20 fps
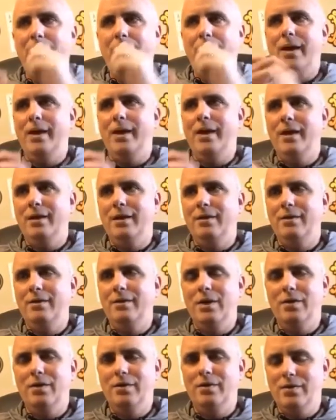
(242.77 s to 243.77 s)
And,
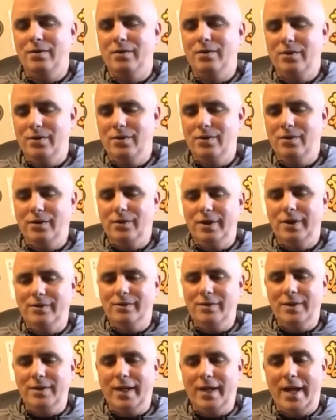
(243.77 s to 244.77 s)
you know, there, there's a
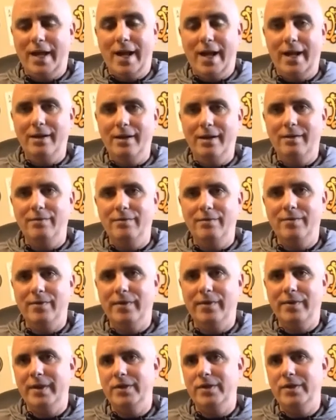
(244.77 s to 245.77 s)
list in the guide of
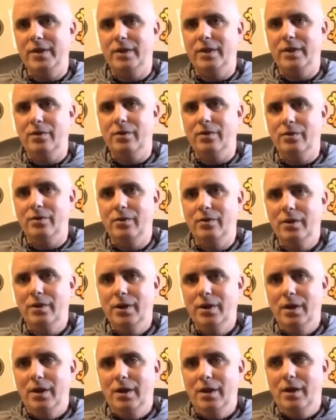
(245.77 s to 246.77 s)
different things you can do.
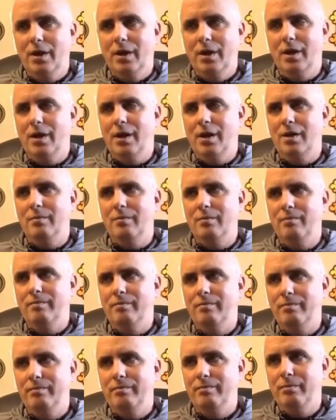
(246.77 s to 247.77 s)

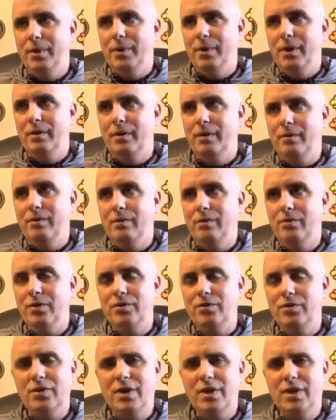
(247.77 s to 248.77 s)
Um, but
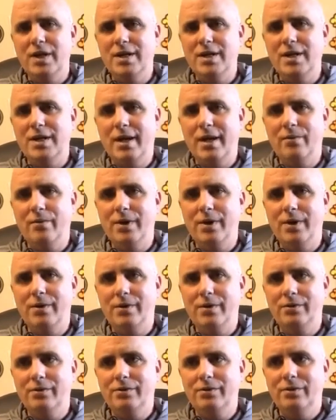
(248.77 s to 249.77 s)
so, so you're going to take one of
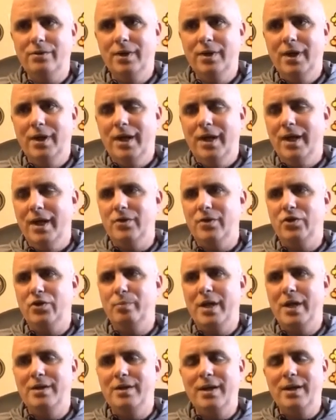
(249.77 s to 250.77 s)
those and just
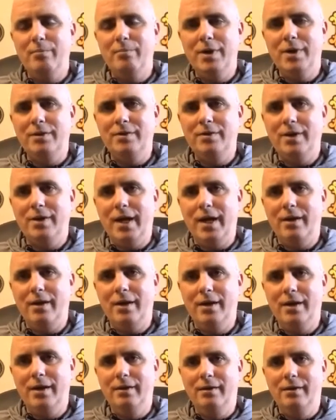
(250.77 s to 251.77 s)
spend 10 minutes a day
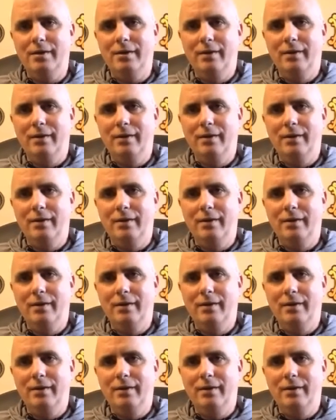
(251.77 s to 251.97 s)
on it.